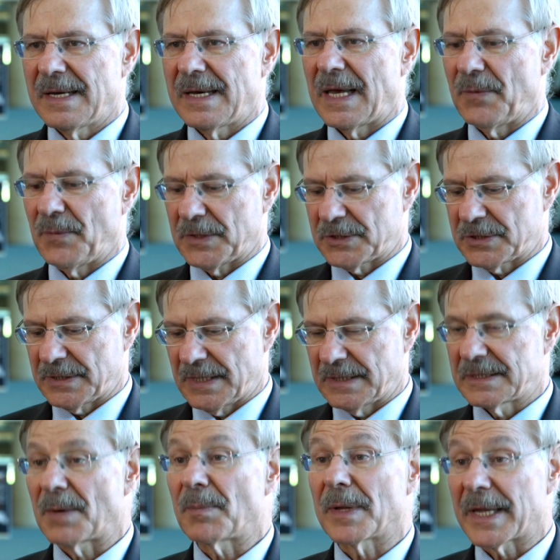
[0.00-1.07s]
in which
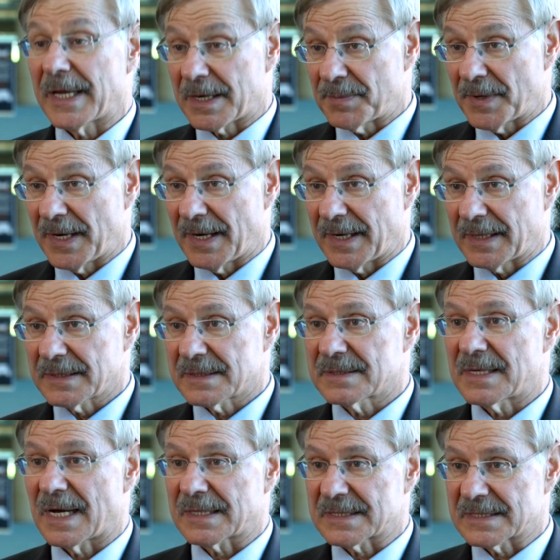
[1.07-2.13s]
double antibiotics,
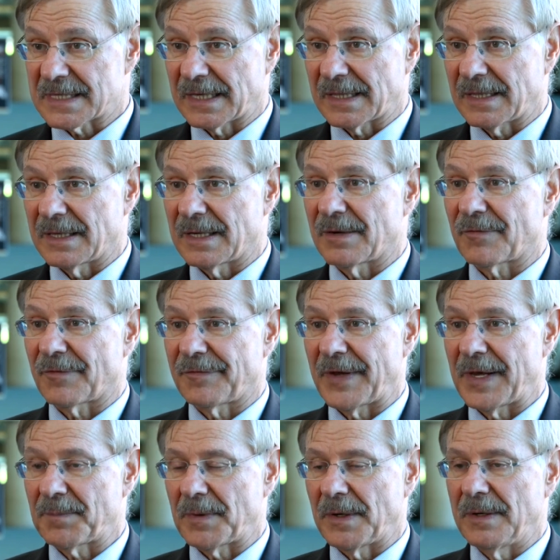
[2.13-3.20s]
doxycycline and
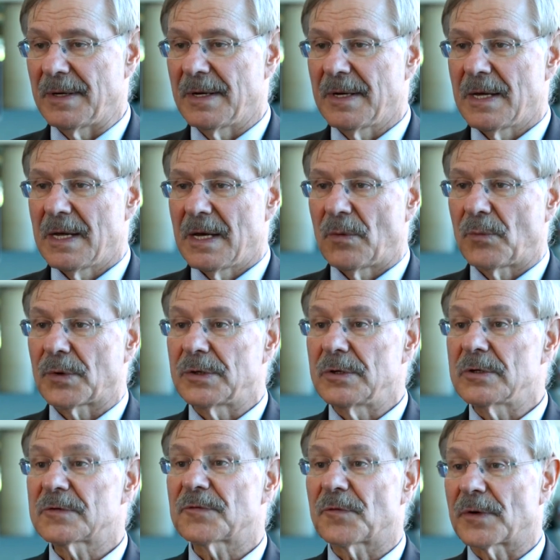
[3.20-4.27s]
rifampin, were
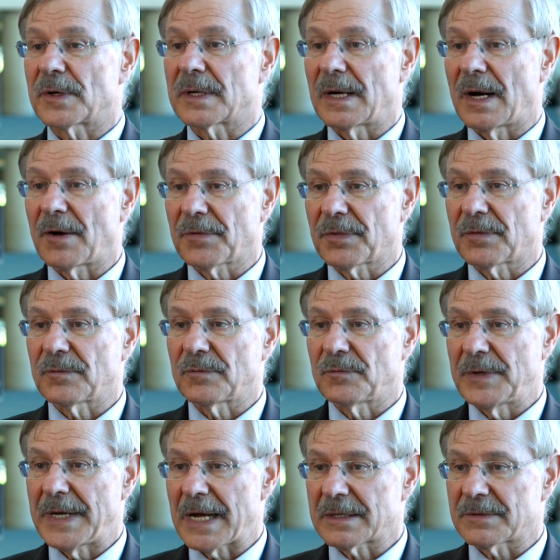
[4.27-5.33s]
used for
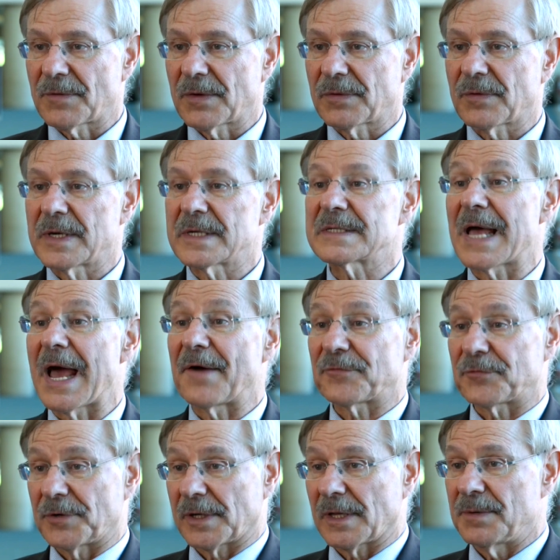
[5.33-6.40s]
reactive arthritis
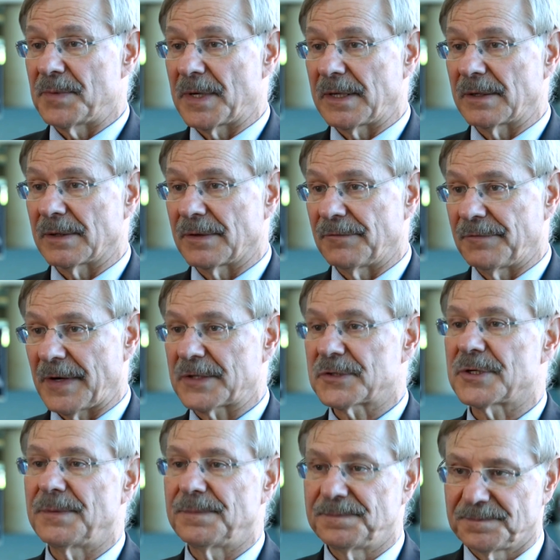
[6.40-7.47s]
after a chlamydial
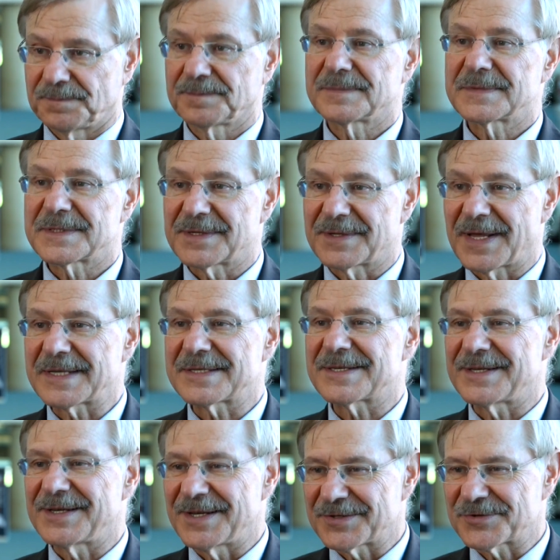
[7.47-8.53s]
infection. So that's
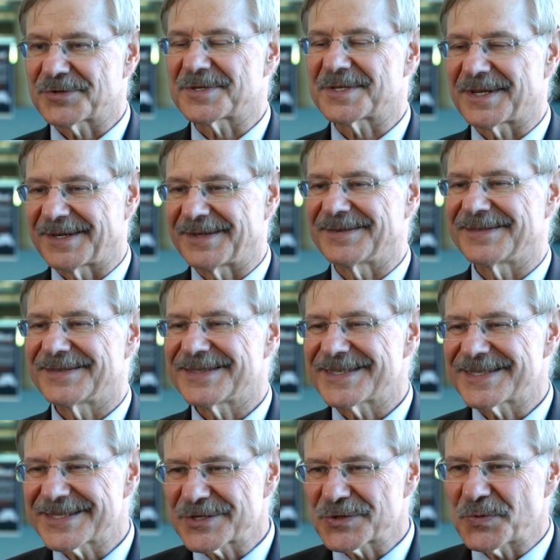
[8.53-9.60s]
the interesting
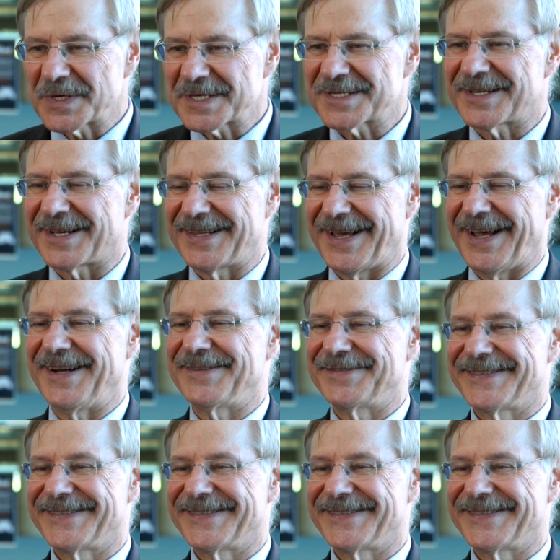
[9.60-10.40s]
twist on that.